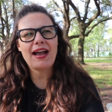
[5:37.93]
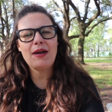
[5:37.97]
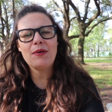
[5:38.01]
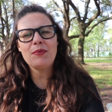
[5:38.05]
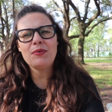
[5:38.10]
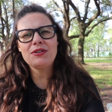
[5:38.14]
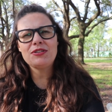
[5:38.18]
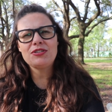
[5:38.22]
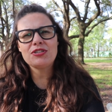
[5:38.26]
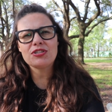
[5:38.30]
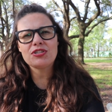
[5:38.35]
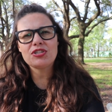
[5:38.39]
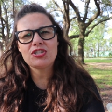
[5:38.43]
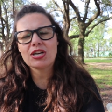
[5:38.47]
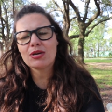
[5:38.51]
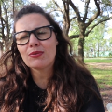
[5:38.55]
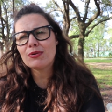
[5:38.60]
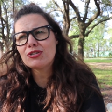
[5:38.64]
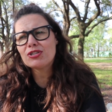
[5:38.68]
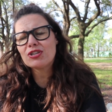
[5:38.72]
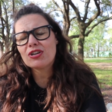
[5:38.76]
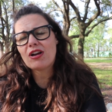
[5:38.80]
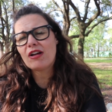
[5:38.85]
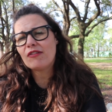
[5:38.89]
I would just share
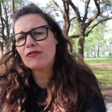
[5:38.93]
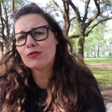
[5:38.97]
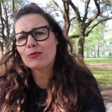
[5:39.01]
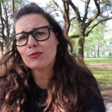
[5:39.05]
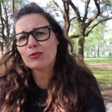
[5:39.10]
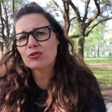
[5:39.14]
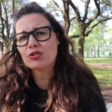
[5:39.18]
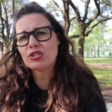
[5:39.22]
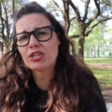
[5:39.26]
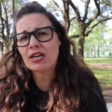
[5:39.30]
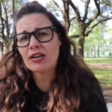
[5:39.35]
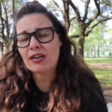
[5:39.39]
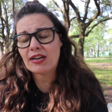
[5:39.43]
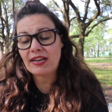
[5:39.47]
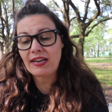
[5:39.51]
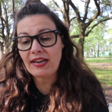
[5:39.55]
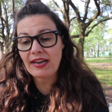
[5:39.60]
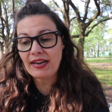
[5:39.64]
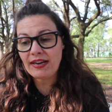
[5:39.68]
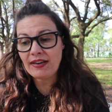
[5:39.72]
what you're comfortable sharing.